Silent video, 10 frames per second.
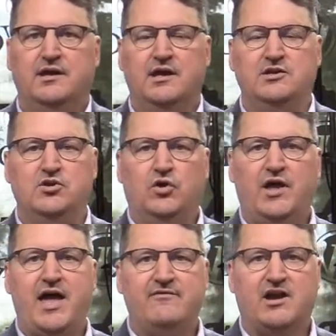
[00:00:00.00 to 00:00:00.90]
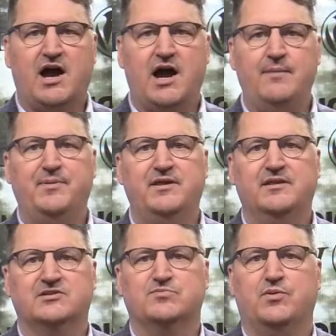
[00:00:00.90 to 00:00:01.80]
And you'll have a copy
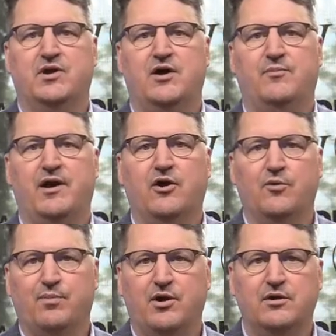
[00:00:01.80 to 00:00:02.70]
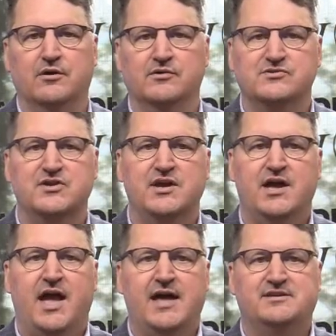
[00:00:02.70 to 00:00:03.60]
that's put out by our partners
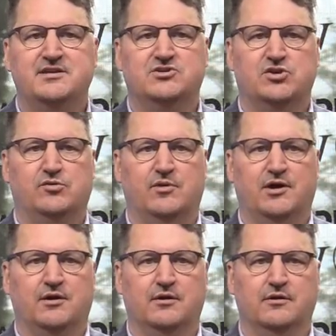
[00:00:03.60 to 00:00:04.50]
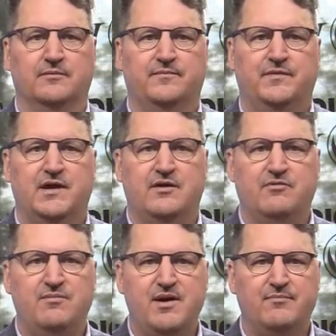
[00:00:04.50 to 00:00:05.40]
at Digital Marketer. And
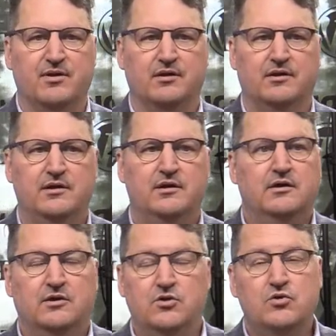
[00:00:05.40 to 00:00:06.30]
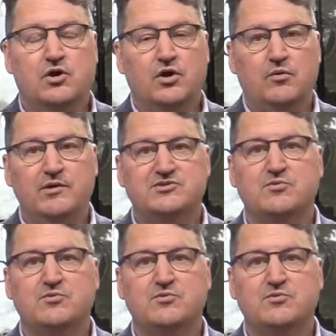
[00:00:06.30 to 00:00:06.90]
remember, you can always